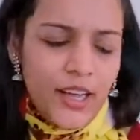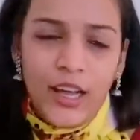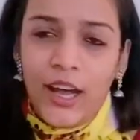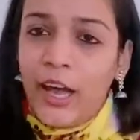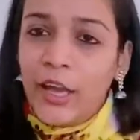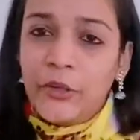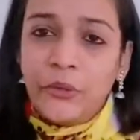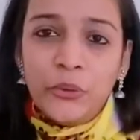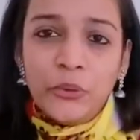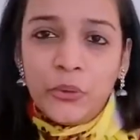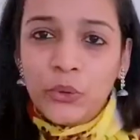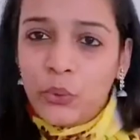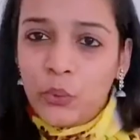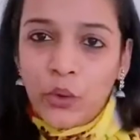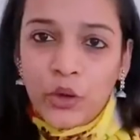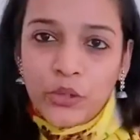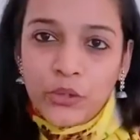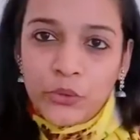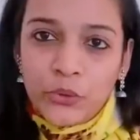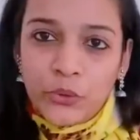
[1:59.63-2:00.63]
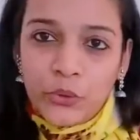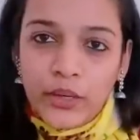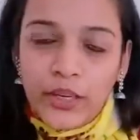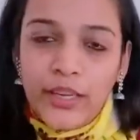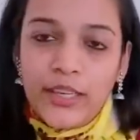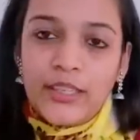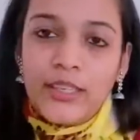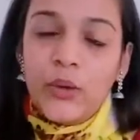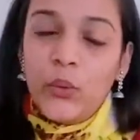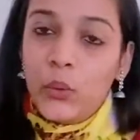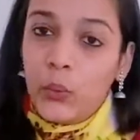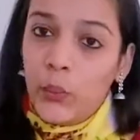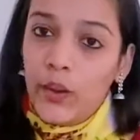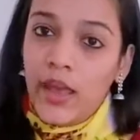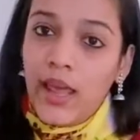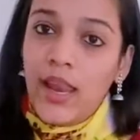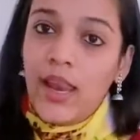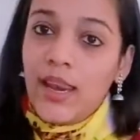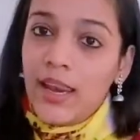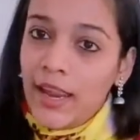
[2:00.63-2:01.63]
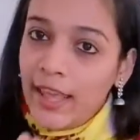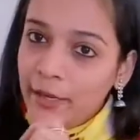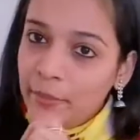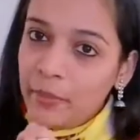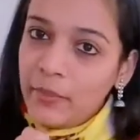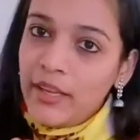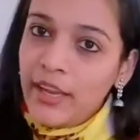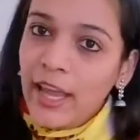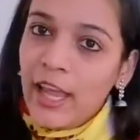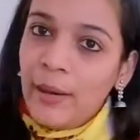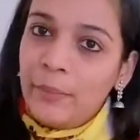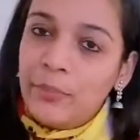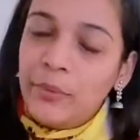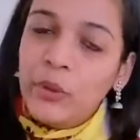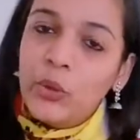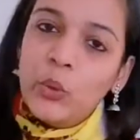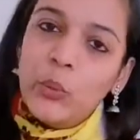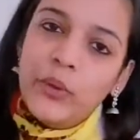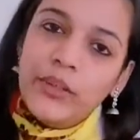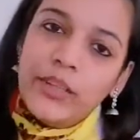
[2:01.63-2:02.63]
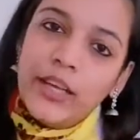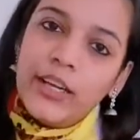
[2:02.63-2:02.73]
I don't know what to read. Well, let me help you with